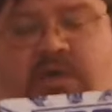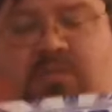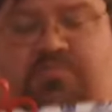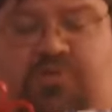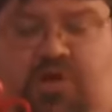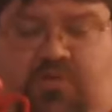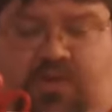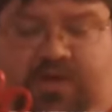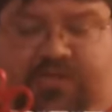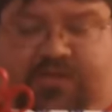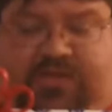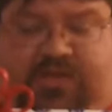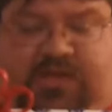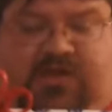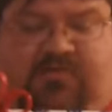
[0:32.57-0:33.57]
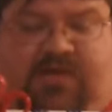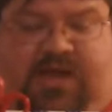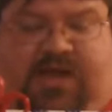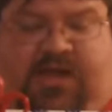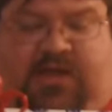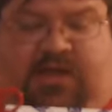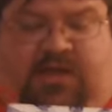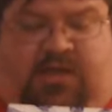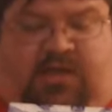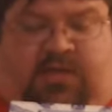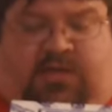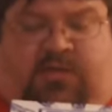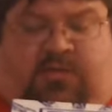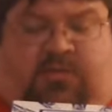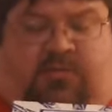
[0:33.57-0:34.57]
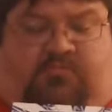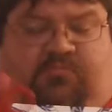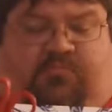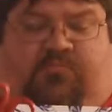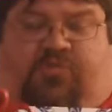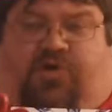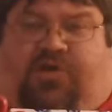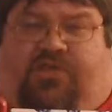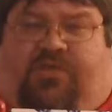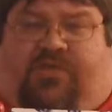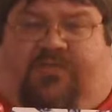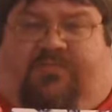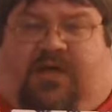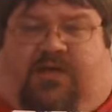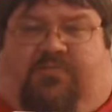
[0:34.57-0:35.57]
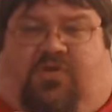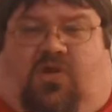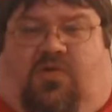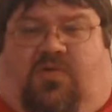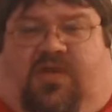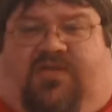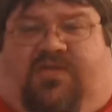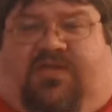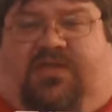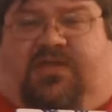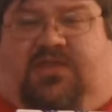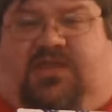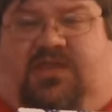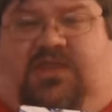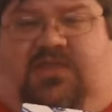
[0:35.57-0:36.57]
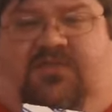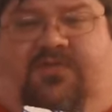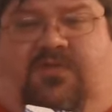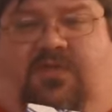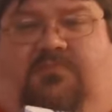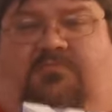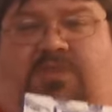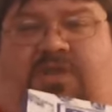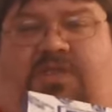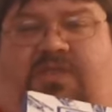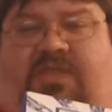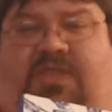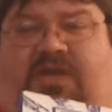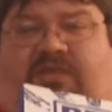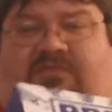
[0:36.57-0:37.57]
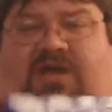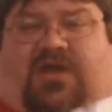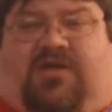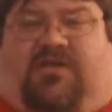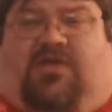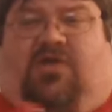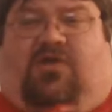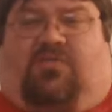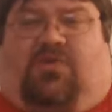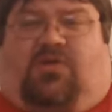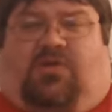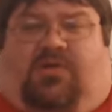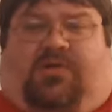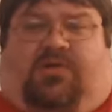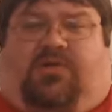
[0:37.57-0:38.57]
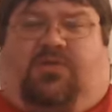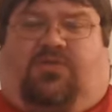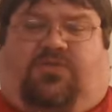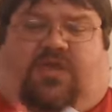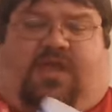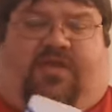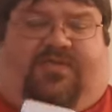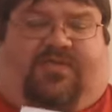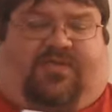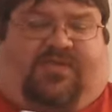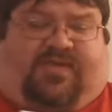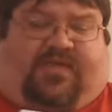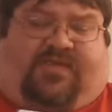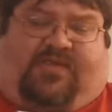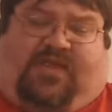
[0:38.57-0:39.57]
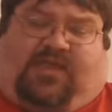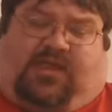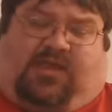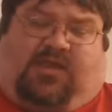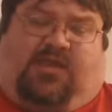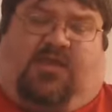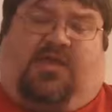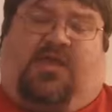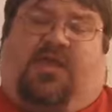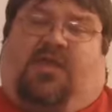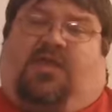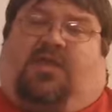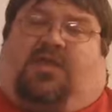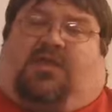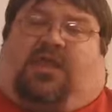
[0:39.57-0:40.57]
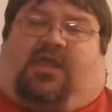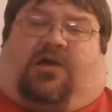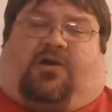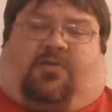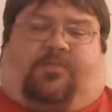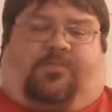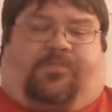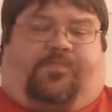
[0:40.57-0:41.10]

Pro Wrestling Crate, brought to us by Pro Wrestling Tees for the month of October 2016. Now,